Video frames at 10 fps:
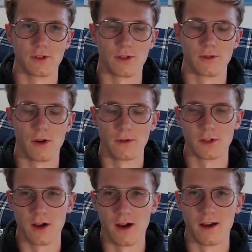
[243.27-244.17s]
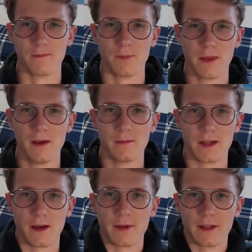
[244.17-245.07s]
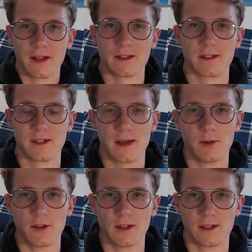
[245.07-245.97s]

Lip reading: of over time becoming less stable